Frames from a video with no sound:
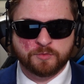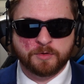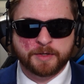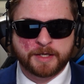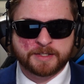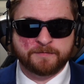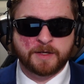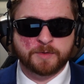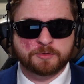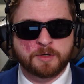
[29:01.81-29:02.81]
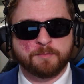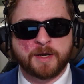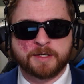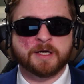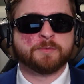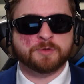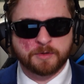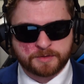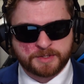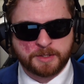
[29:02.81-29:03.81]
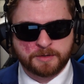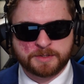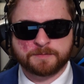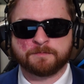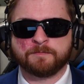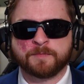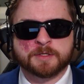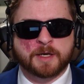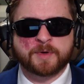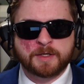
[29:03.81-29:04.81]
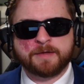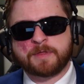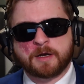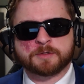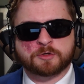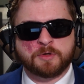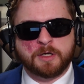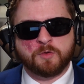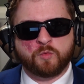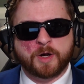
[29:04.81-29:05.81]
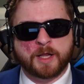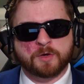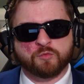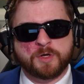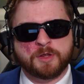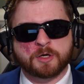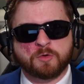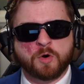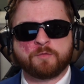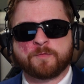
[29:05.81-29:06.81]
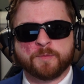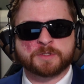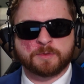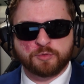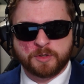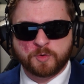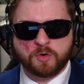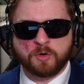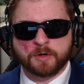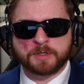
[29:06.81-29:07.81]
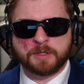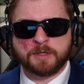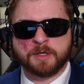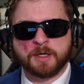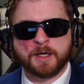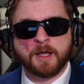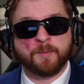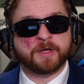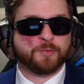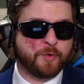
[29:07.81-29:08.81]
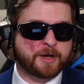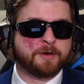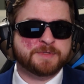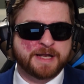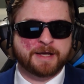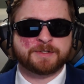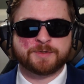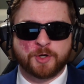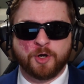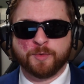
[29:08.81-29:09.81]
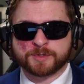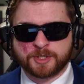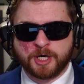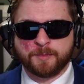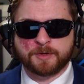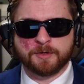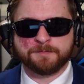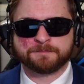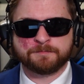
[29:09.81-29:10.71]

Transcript: ruling, as I've demonstrated many times throughout the series. So I'm going to leave that on screen while I read the quote from the Supreme Court, because what comes next is almost comical.